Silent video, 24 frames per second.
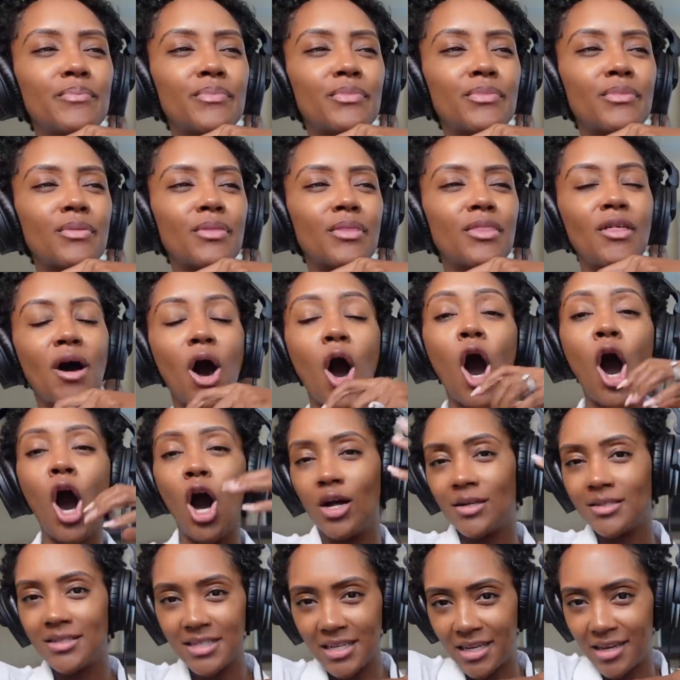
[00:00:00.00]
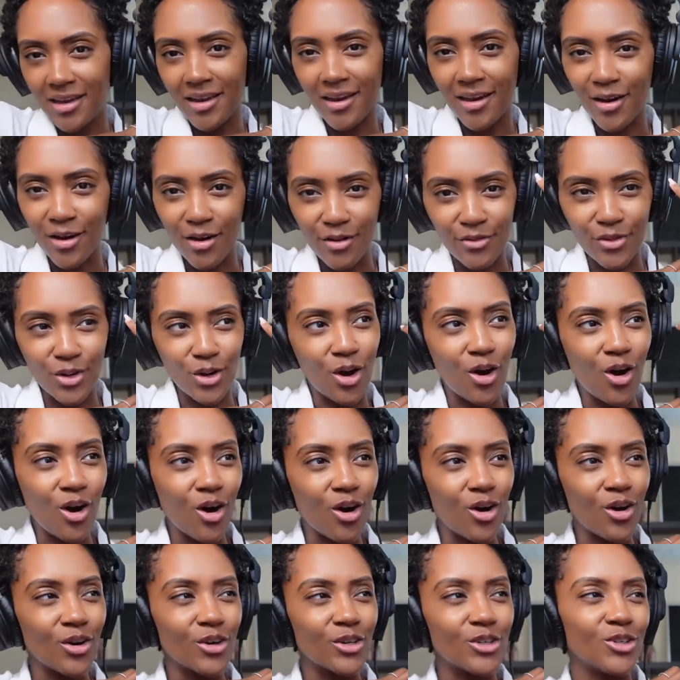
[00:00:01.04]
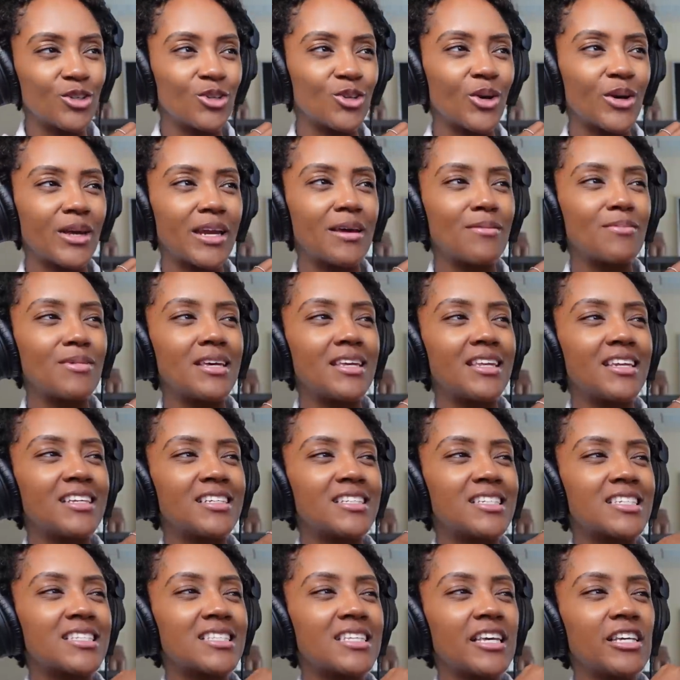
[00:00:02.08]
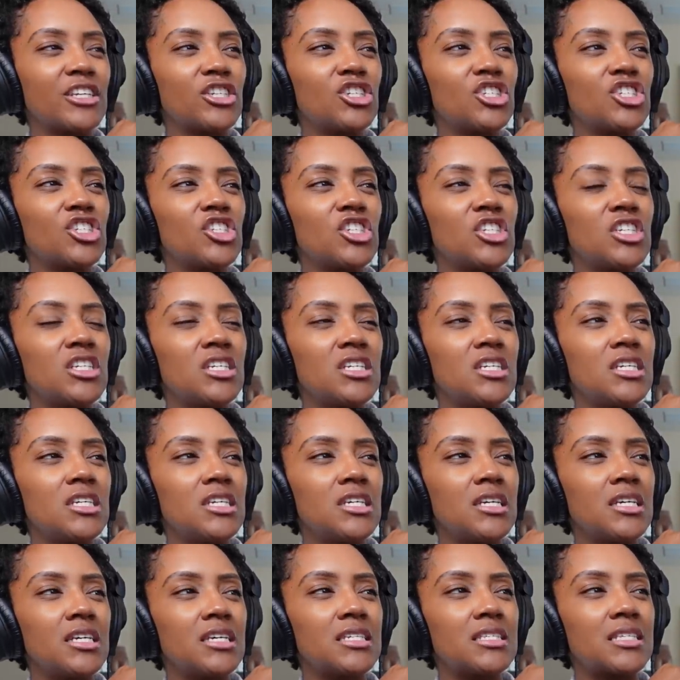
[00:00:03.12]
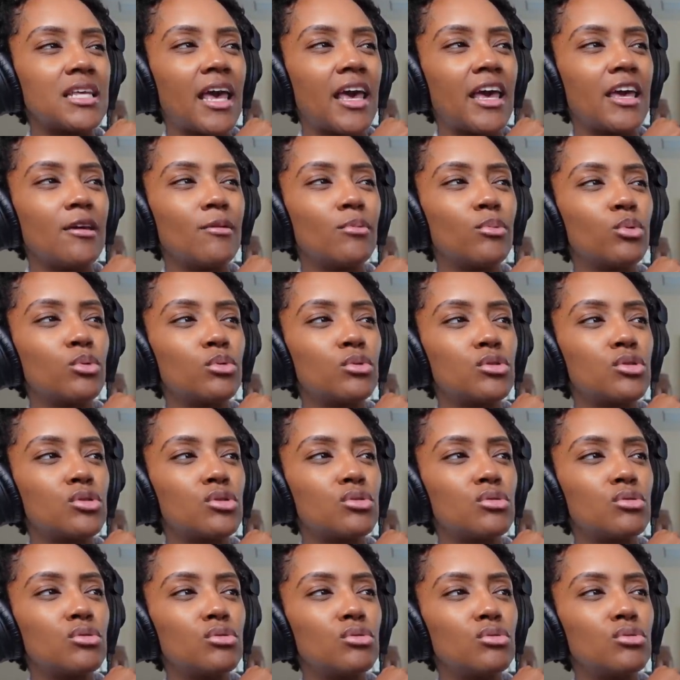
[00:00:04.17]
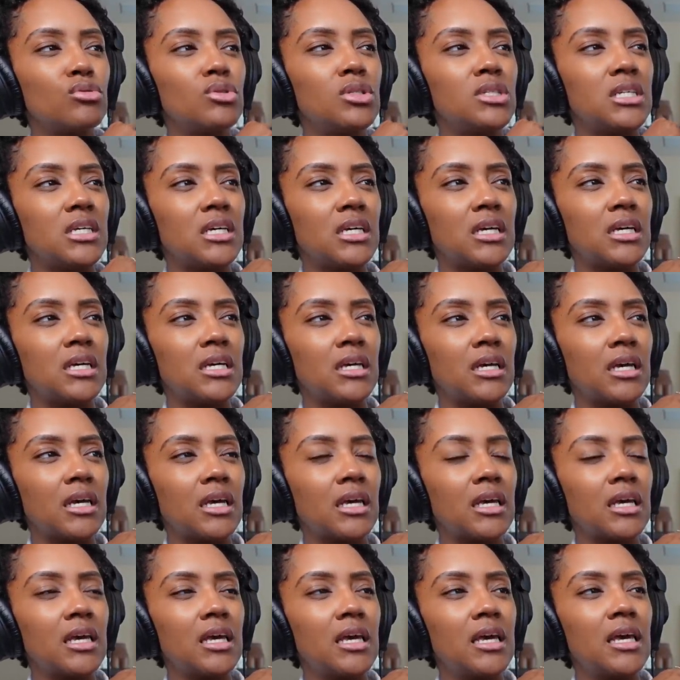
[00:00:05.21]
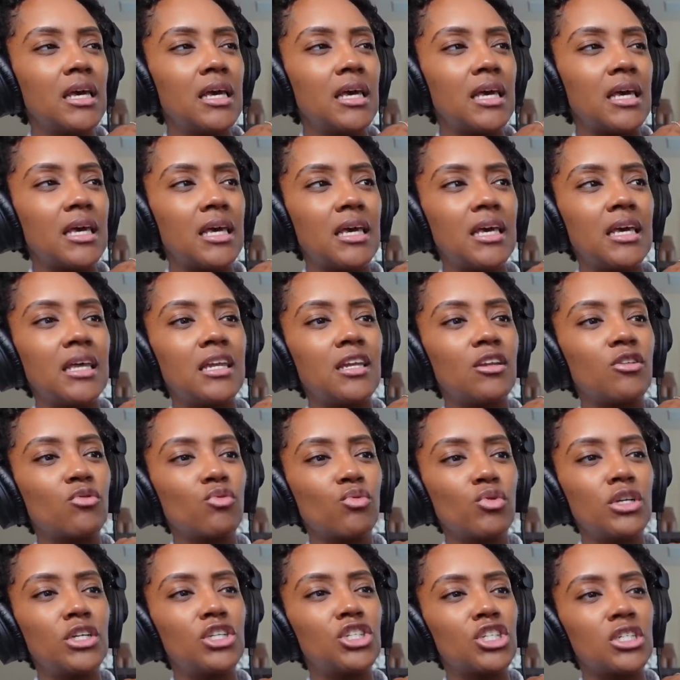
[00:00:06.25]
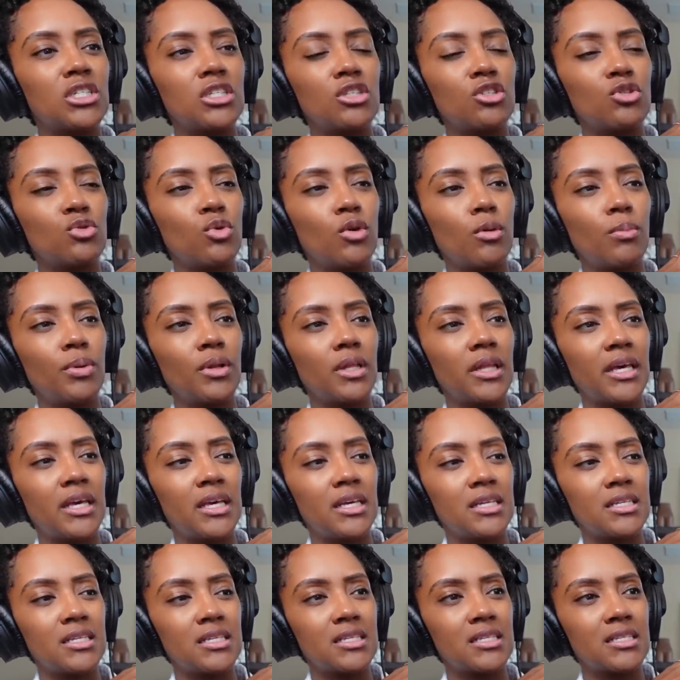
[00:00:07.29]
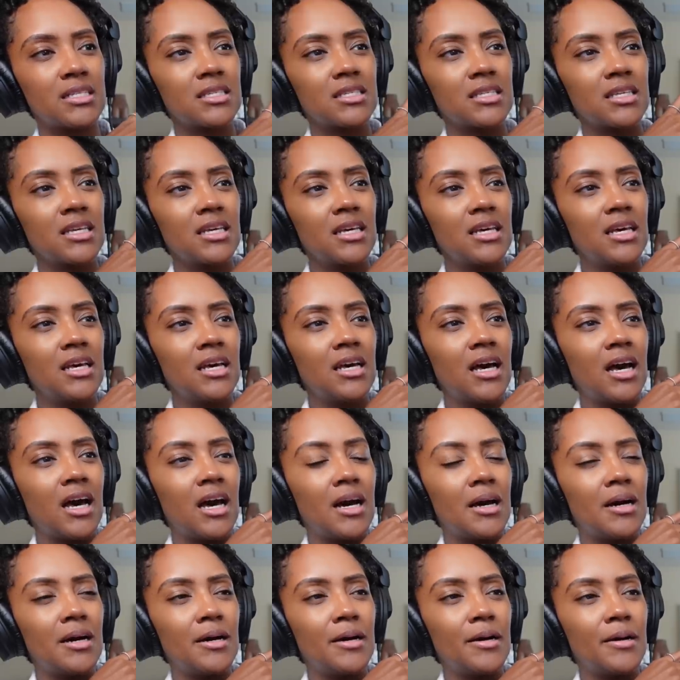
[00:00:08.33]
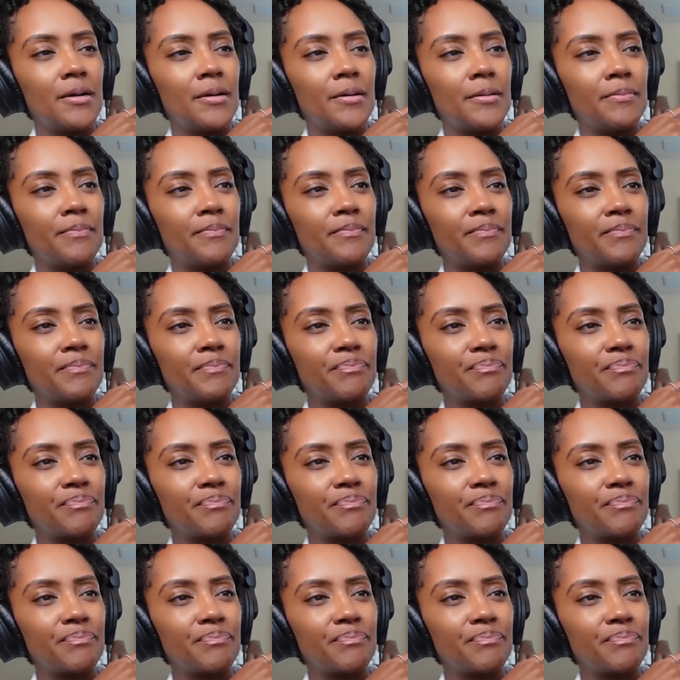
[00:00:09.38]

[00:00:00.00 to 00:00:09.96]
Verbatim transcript: the haunting of it all. You know what I mean? It's just like she is able to dig in and reach into a place um,